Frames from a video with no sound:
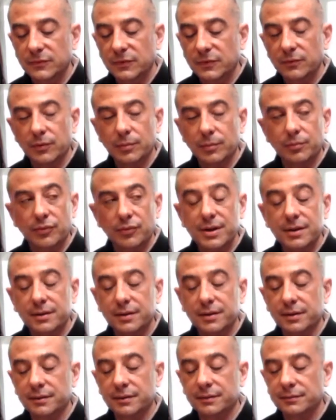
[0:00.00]
For
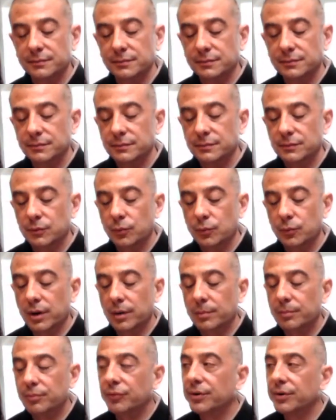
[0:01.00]
breathing, we are
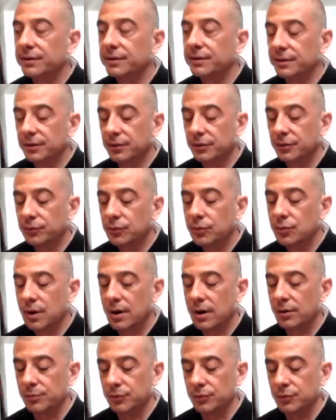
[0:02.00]
breathing through
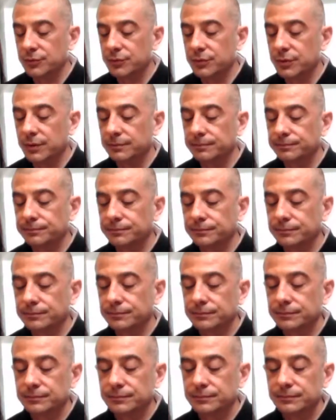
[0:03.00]
our mudra.
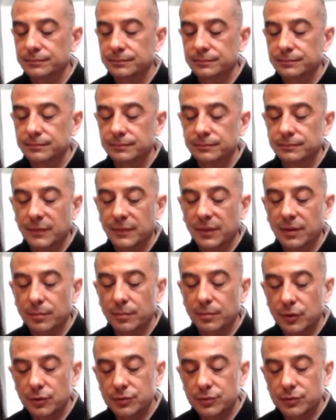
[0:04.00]
The
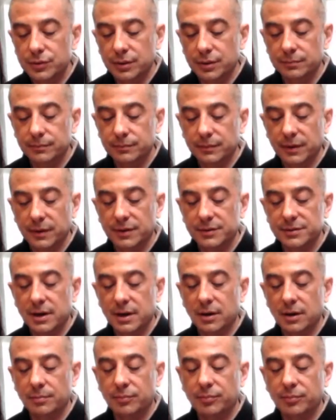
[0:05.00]
mudra is
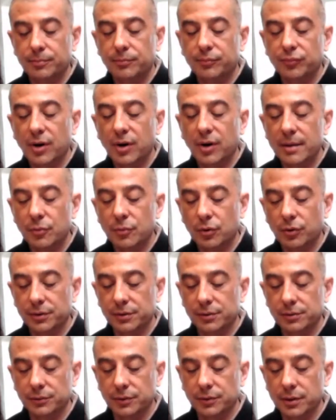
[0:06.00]
our
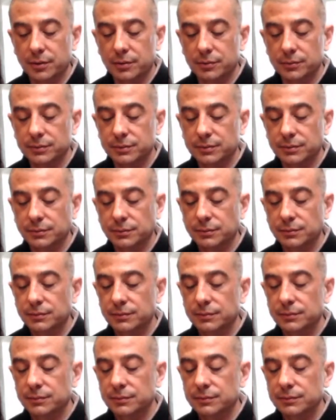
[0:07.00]
primordial nose,
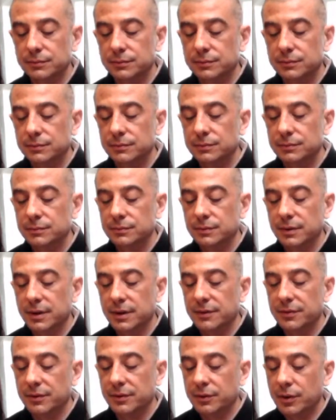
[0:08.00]

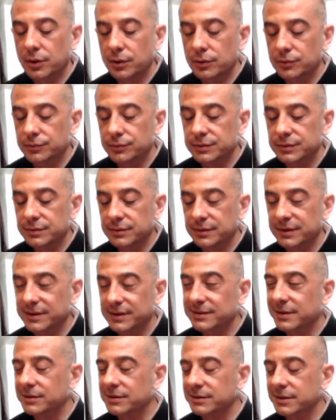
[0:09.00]
and the nose is
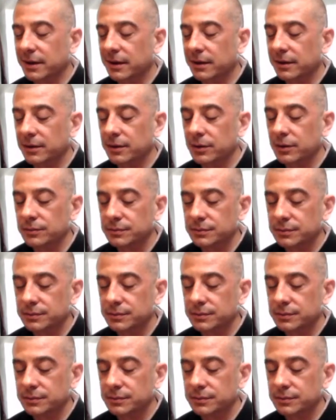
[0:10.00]
our second nose.